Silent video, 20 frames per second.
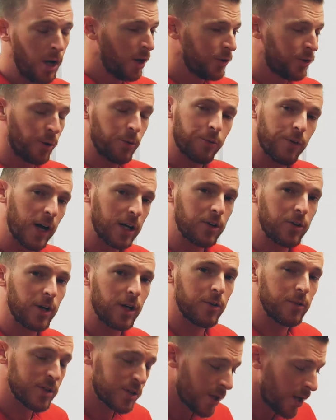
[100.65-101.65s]
Don't factory
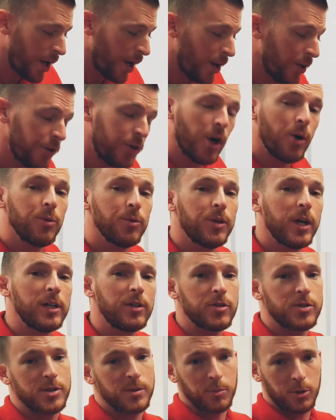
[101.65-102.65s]
data reset it, and don't take
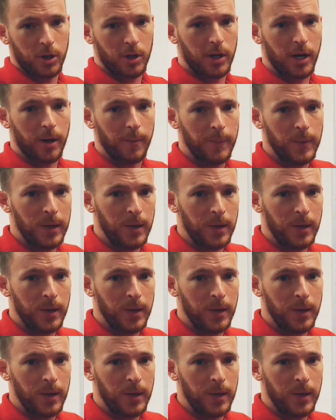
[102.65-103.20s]
your SIM card out.